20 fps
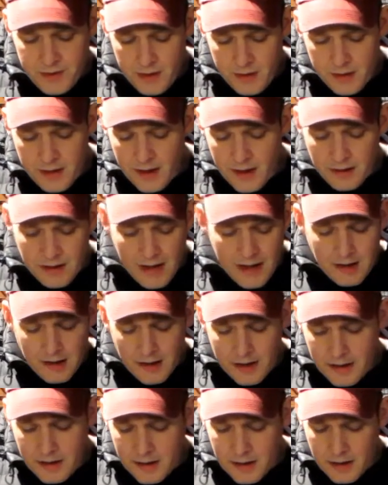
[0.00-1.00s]
a lot of
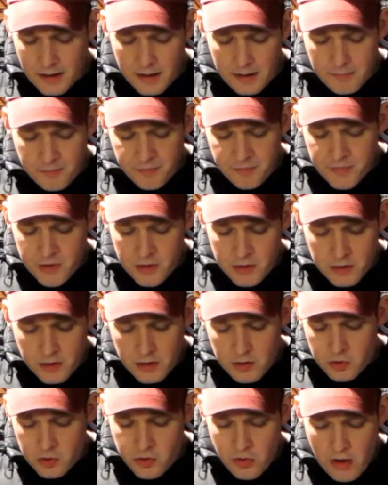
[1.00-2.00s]
like
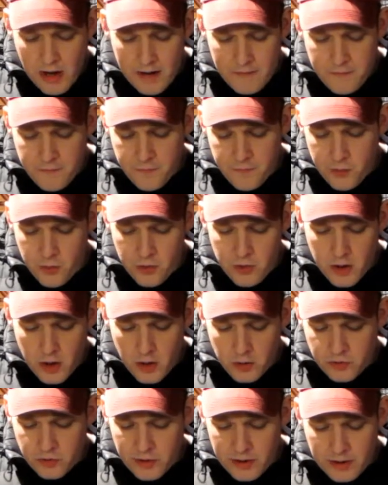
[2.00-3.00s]
dried fruit
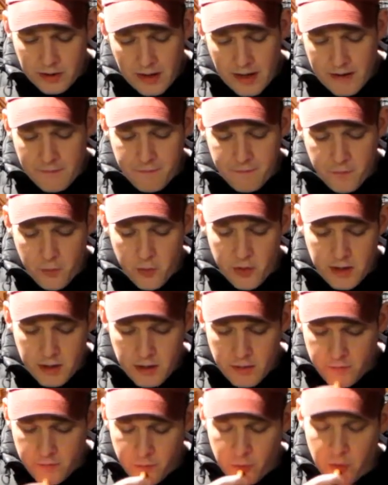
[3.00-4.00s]
notes, like a lot of
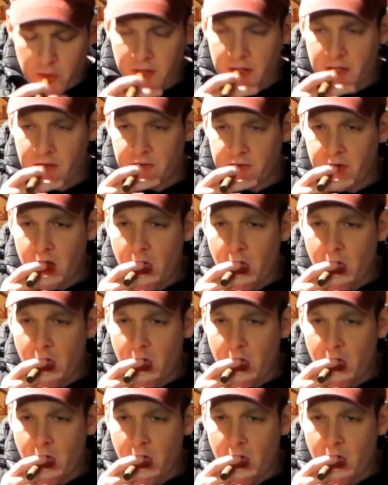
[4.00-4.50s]
fruitiness